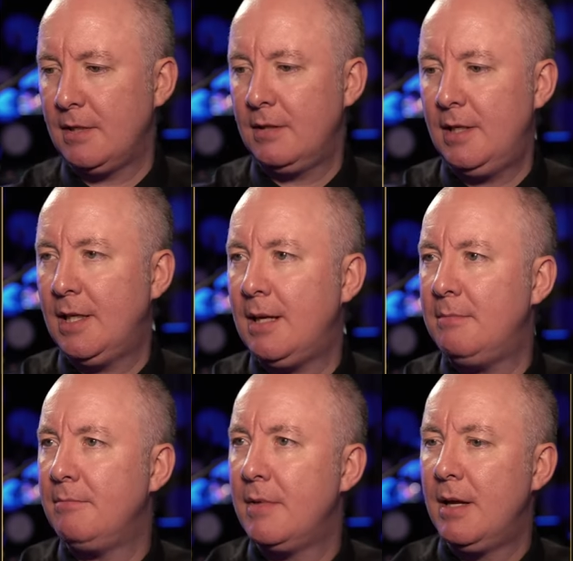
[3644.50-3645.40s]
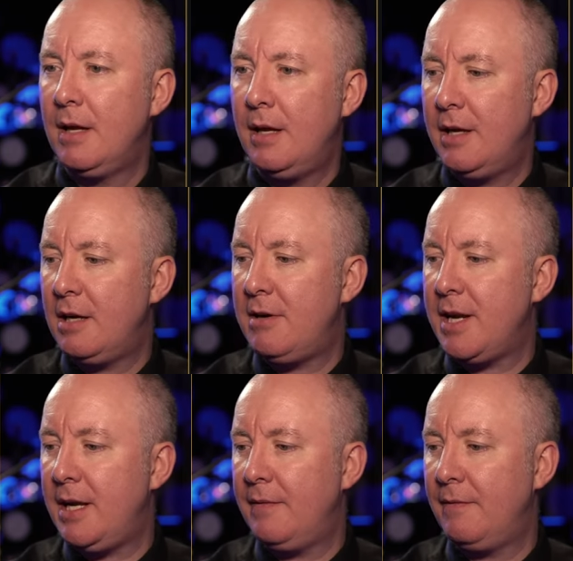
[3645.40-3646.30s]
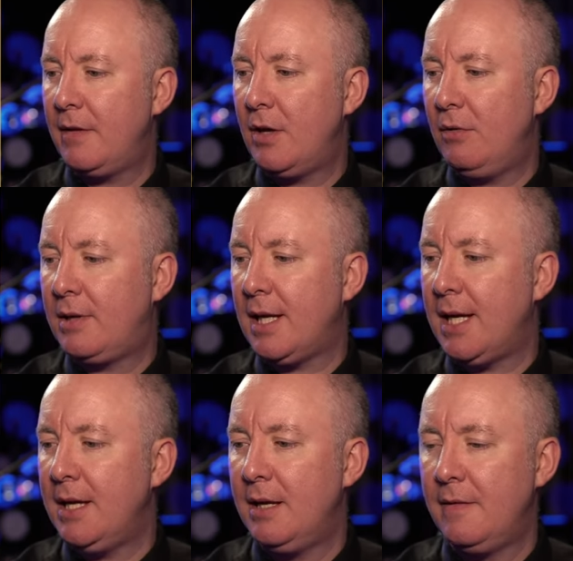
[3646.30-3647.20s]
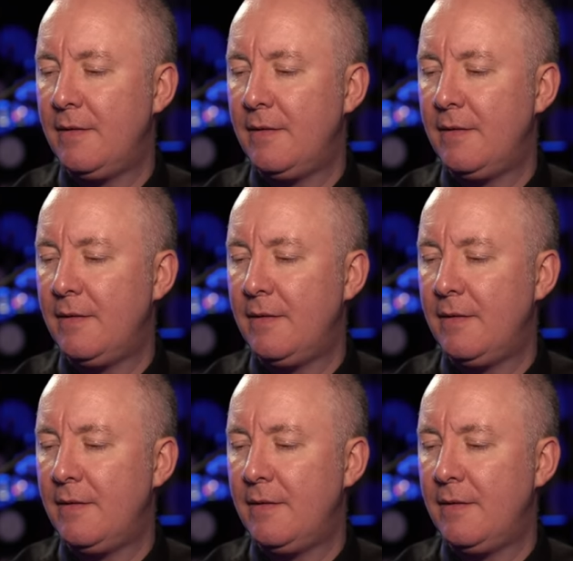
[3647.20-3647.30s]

Yep. Are you ready? Okay.